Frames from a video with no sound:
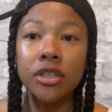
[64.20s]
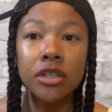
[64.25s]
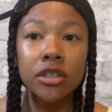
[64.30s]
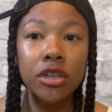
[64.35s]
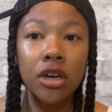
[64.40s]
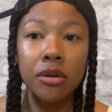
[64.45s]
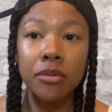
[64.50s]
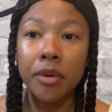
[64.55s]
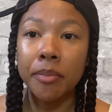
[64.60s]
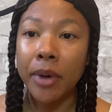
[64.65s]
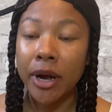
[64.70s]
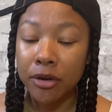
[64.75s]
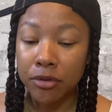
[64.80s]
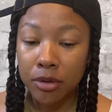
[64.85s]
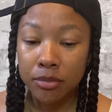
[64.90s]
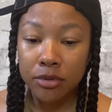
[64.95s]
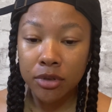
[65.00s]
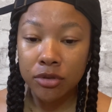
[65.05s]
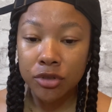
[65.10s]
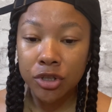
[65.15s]
gonna talk about my
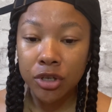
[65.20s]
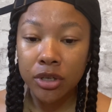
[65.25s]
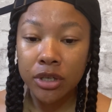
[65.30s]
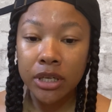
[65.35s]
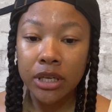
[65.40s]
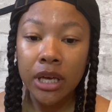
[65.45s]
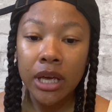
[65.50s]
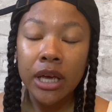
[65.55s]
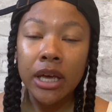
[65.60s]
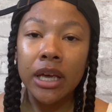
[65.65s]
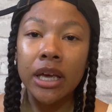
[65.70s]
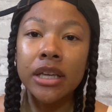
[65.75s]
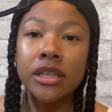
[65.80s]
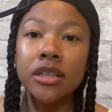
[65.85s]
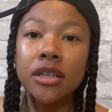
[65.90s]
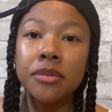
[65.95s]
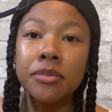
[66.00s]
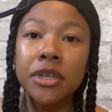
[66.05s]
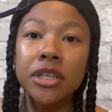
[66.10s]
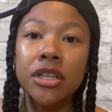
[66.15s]
crypto journey. It's
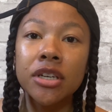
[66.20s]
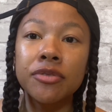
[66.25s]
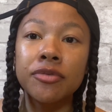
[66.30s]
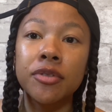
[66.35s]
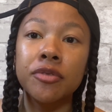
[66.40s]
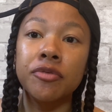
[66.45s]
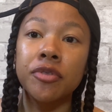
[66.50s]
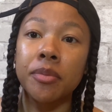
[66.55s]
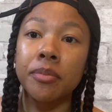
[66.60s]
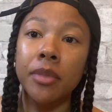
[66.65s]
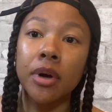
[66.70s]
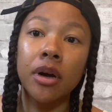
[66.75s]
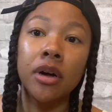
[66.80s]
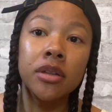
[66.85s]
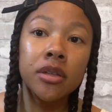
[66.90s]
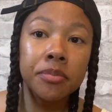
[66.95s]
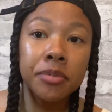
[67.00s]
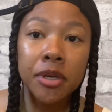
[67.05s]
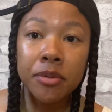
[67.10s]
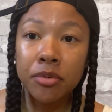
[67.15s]
gonna be different from
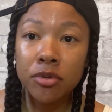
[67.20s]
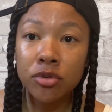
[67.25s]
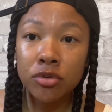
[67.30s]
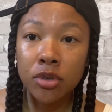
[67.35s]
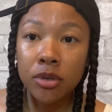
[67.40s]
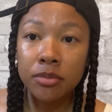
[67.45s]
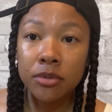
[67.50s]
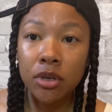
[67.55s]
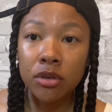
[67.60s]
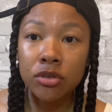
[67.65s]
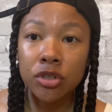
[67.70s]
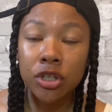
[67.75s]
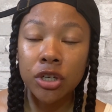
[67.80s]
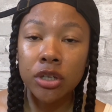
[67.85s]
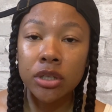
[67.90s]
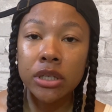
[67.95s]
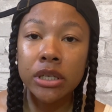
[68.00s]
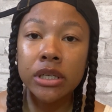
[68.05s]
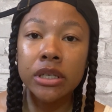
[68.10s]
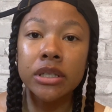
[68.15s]
other people's crypto
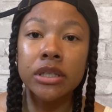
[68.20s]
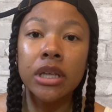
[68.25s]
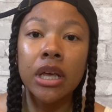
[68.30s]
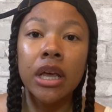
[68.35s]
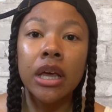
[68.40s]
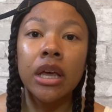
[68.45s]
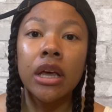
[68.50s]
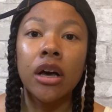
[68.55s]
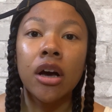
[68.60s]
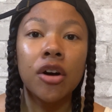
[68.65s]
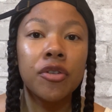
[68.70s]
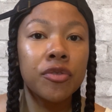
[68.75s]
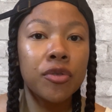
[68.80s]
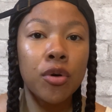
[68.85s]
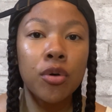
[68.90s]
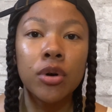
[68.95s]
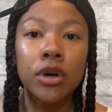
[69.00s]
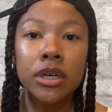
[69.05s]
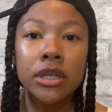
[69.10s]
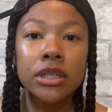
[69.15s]
journeys, of
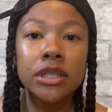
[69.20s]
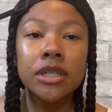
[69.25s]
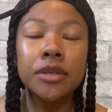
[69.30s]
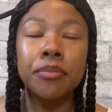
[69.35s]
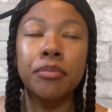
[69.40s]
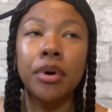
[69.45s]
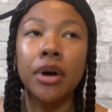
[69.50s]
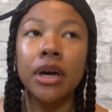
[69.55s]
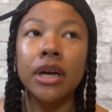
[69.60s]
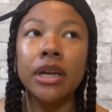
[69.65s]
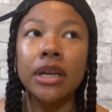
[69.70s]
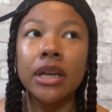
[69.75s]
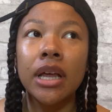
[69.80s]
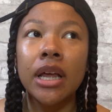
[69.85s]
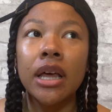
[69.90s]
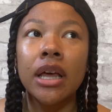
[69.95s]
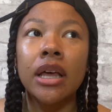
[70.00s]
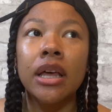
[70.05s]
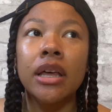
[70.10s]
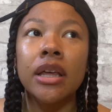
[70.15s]
course, but
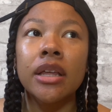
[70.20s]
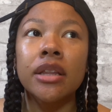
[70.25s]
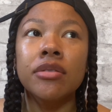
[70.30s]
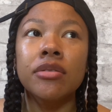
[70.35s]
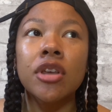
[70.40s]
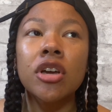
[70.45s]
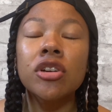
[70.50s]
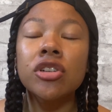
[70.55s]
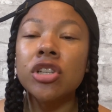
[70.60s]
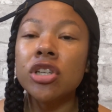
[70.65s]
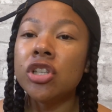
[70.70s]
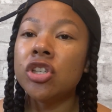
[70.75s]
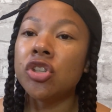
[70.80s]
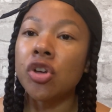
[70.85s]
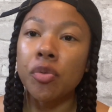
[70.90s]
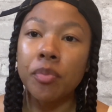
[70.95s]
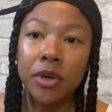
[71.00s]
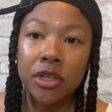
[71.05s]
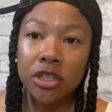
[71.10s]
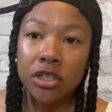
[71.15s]
there's just
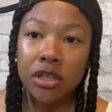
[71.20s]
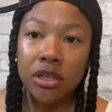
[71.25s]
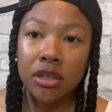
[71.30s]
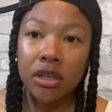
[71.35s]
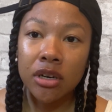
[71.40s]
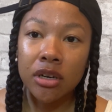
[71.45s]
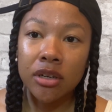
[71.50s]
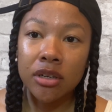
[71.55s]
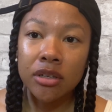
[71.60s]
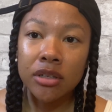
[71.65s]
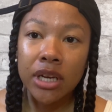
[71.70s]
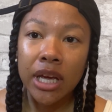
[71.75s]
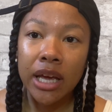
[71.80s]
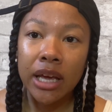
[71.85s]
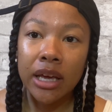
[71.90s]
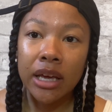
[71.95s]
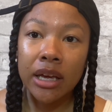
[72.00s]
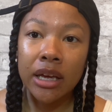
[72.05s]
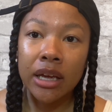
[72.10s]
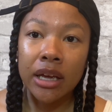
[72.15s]
so much to learn
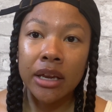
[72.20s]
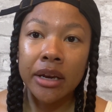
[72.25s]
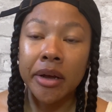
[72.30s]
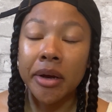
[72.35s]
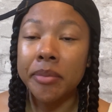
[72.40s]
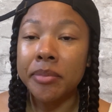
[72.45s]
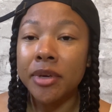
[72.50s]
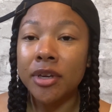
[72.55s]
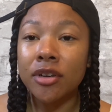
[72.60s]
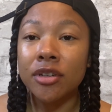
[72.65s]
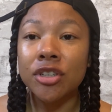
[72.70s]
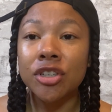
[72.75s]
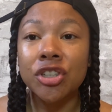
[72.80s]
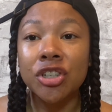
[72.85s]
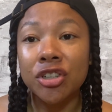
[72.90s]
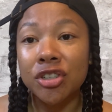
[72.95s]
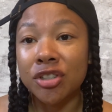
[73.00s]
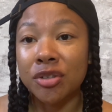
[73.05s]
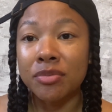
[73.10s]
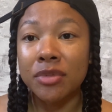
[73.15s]
and I'm here to
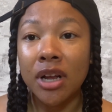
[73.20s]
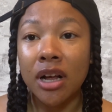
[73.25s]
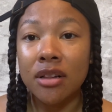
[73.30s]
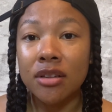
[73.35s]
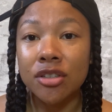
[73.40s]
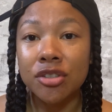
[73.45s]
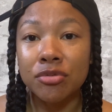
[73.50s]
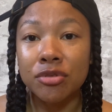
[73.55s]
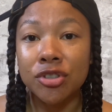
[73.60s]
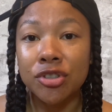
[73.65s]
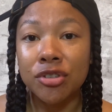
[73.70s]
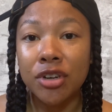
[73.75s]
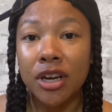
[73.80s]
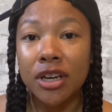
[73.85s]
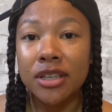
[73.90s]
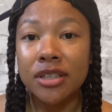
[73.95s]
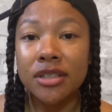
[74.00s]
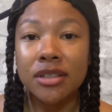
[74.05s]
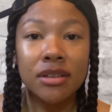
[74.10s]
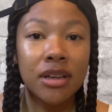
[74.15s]
share some knowledge with you
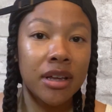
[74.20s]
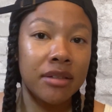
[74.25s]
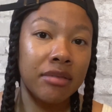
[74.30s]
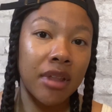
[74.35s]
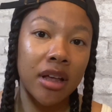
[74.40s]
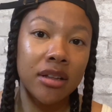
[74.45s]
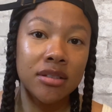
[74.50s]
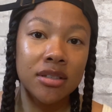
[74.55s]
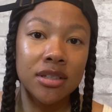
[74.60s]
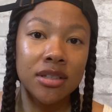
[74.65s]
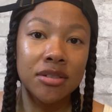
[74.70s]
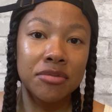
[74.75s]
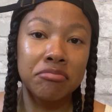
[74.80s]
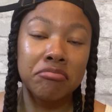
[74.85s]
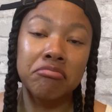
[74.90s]
guys. And that's